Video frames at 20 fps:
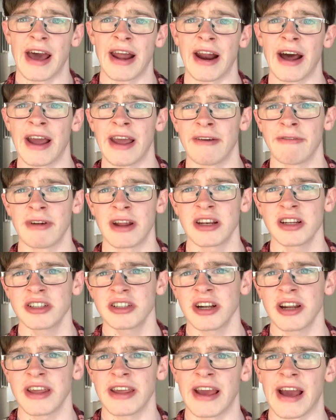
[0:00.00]
And I
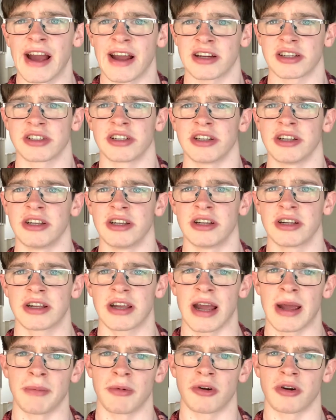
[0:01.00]
eventually actually
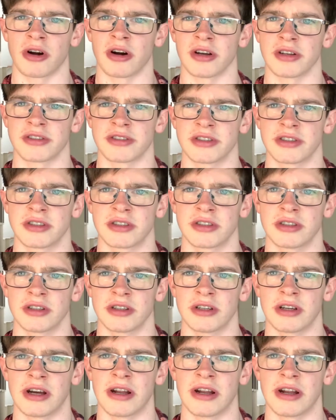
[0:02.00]
came across